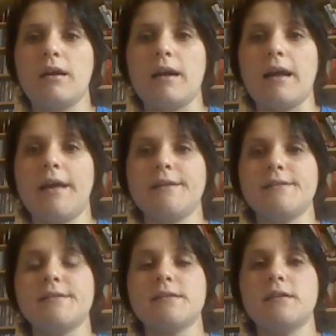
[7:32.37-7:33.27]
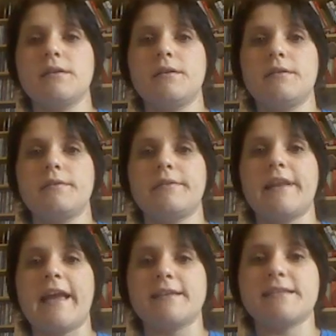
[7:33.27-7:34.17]
And
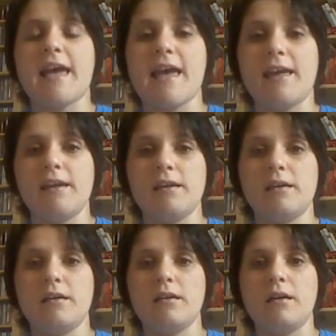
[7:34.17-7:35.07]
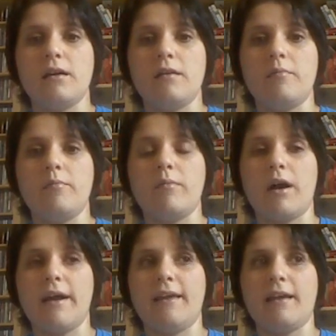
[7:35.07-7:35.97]
the next day,
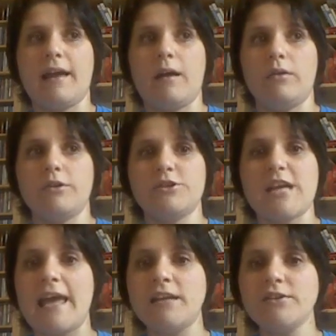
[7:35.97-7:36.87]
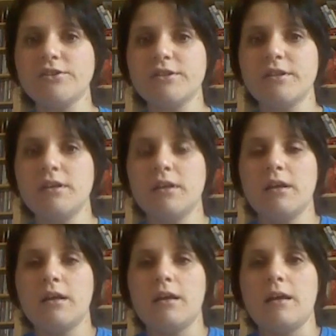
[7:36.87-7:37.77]
my outlook changed,
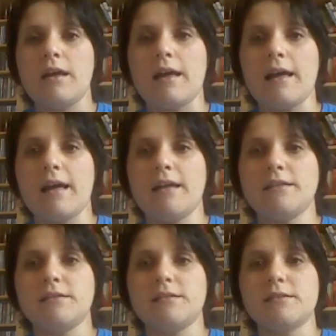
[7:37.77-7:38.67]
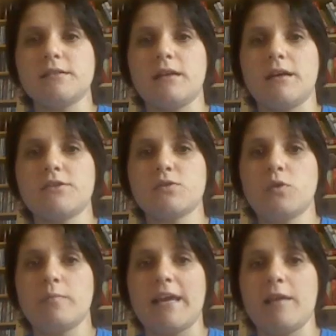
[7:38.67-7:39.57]
and I
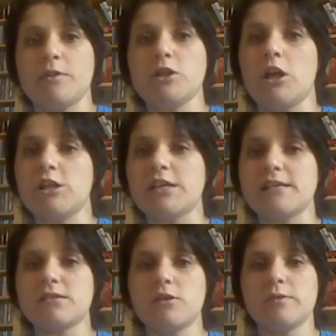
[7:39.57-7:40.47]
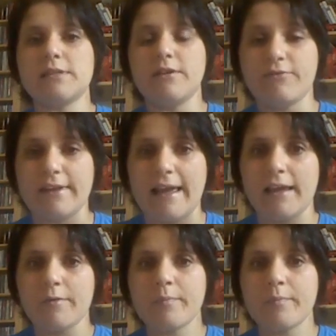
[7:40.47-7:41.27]
saw my haematologist, who was lovely.